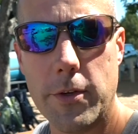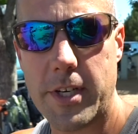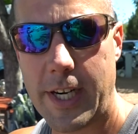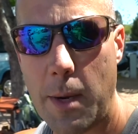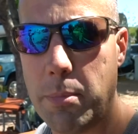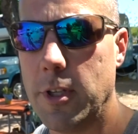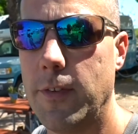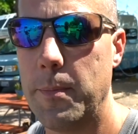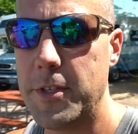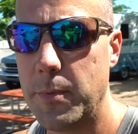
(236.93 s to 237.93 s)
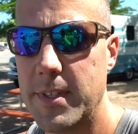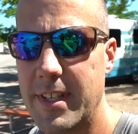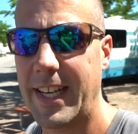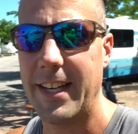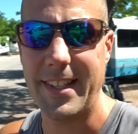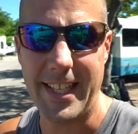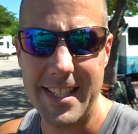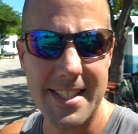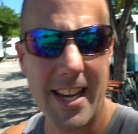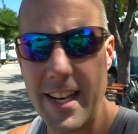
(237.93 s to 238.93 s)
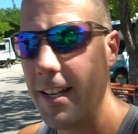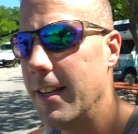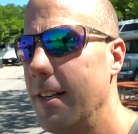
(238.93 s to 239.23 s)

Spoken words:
There's a couple of them. This one's like on the east side.